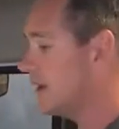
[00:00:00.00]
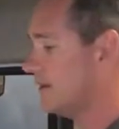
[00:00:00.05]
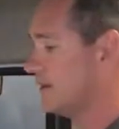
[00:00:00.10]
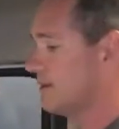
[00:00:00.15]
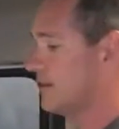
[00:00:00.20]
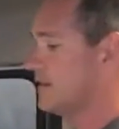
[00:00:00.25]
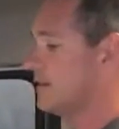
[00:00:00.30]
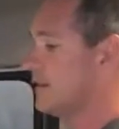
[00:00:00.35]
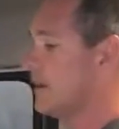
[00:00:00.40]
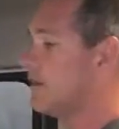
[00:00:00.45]

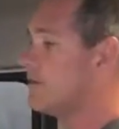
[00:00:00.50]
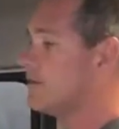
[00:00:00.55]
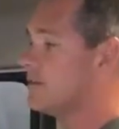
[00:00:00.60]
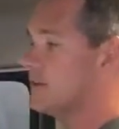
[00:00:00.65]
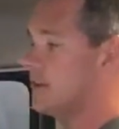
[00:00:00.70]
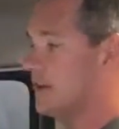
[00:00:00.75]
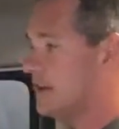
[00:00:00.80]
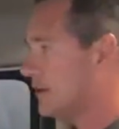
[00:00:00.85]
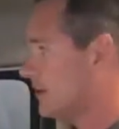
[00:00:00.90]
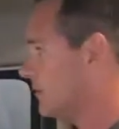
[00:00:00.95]
and
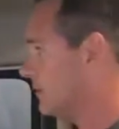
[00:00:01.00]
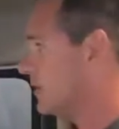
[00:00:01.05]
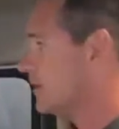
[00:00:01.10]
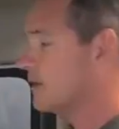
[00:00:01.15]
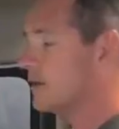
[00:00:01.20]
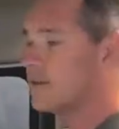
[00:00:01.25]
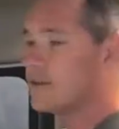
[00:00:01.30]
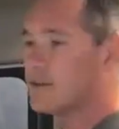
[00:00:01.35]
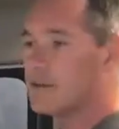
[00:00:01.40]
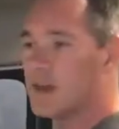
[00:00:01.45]
safety,
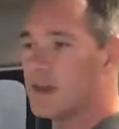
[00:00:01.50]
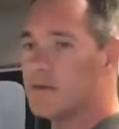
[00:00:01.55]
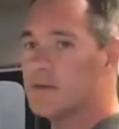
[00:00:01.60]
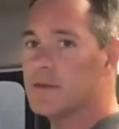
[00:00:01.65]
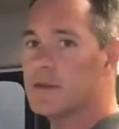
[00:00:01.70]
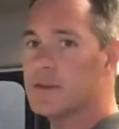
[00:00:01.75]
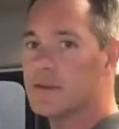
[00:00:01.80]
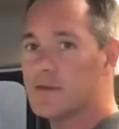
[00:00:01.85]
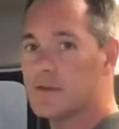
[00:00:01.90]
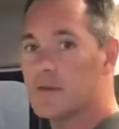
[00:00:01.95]
because
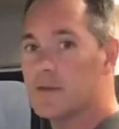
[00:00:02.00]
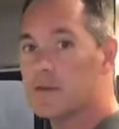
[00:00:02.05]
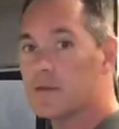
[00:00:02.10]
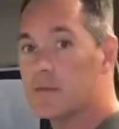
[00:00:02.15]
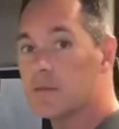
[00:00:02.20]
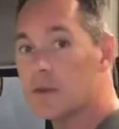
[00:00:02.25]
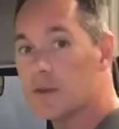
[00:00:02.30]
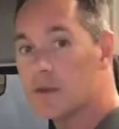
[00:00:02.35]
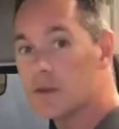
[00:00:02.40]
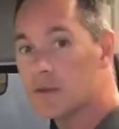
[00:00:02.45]
safety is
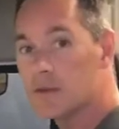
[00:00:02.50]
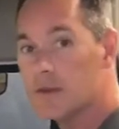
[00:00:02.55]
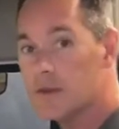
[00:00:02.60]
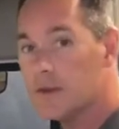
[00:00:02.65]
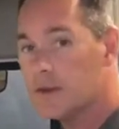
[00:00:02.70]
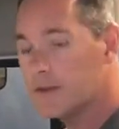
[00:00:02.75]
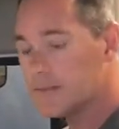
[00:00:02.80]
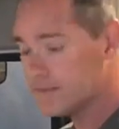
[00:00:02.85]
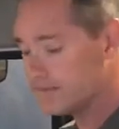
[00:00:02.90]
visibility.